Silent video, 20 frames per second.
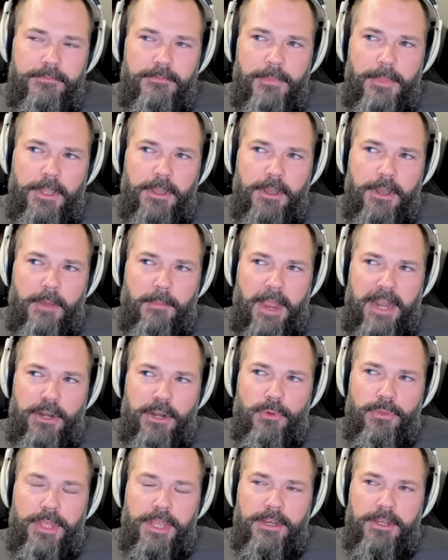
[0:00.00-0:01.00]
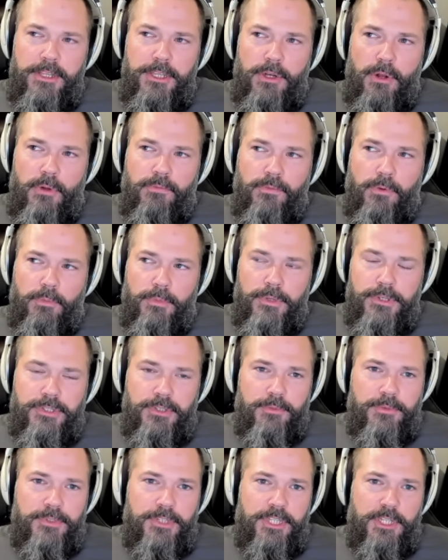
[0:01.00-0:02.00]
I know that, you know, for
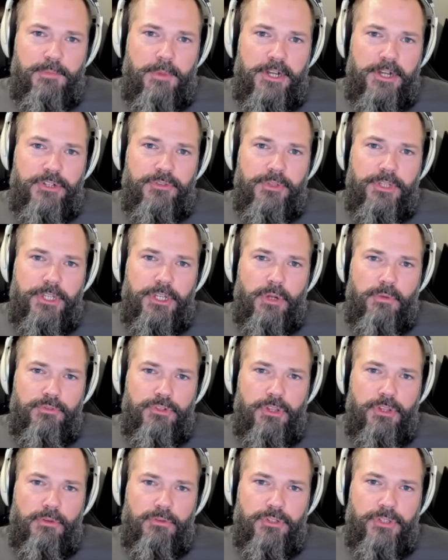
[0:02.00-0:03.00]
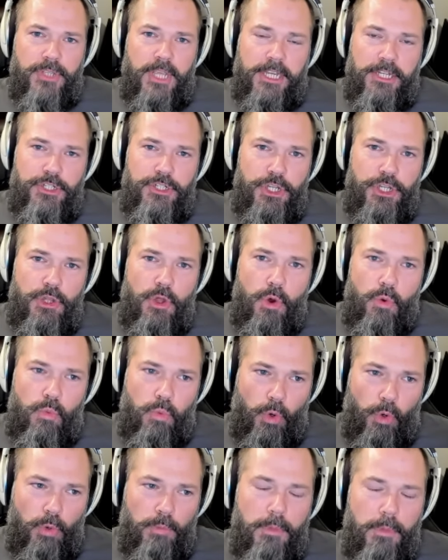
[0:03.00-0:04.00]
Muslims especially, you know, there's like
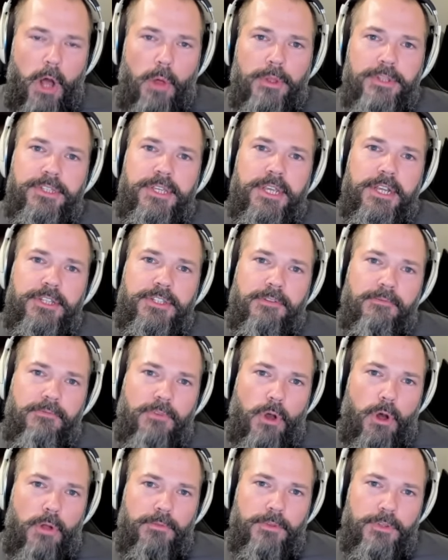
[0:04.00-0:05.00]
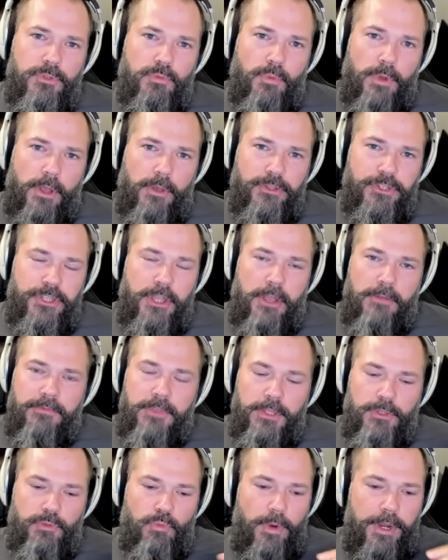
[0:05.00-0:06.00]
geo-world politics involved as well, stuff
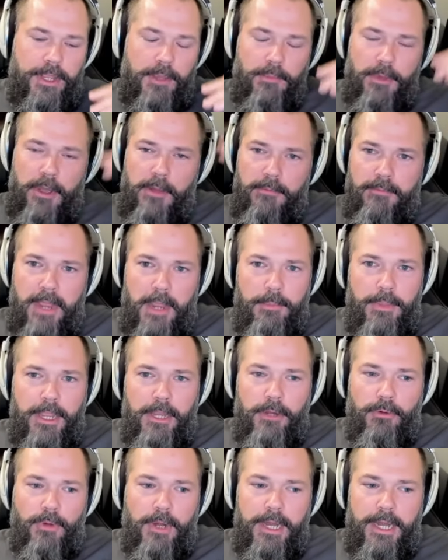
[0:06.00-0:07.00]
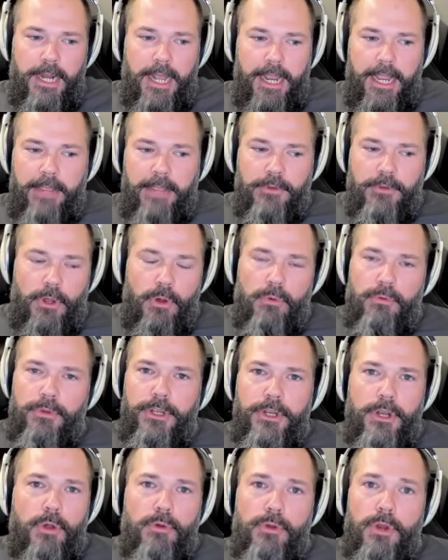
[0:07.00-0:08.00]
that's way above my pay grade. I have no
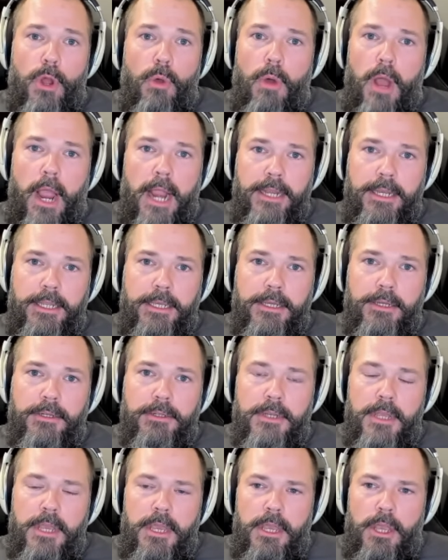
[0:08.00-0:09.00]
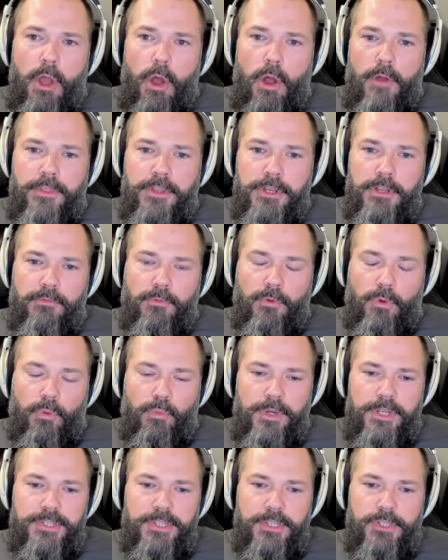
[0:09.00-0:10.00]
idea on the different
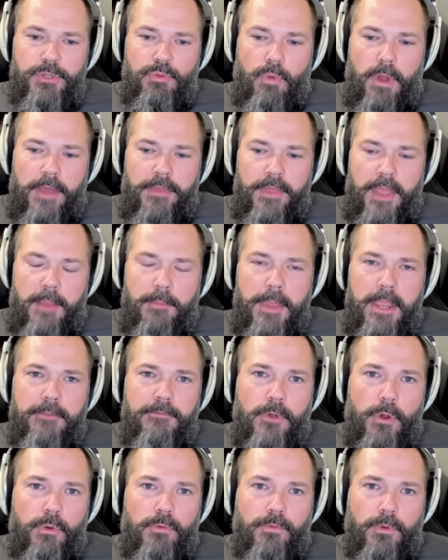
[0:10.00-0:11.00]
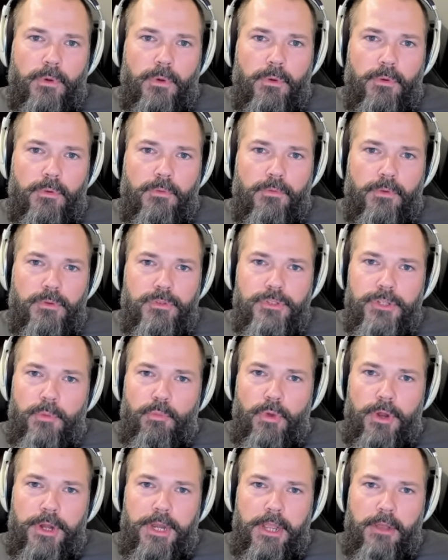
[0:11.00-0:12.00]
reasons why they may vote for
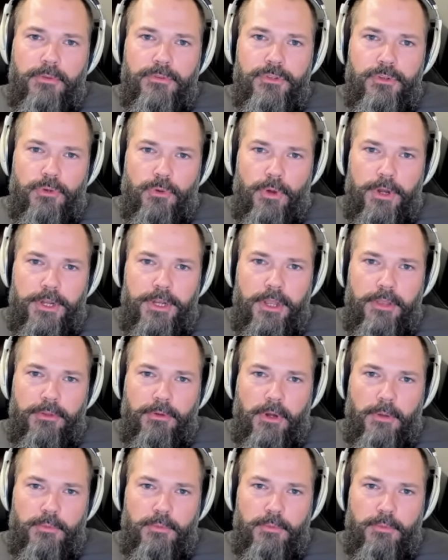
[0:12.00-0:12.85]
someone else or another.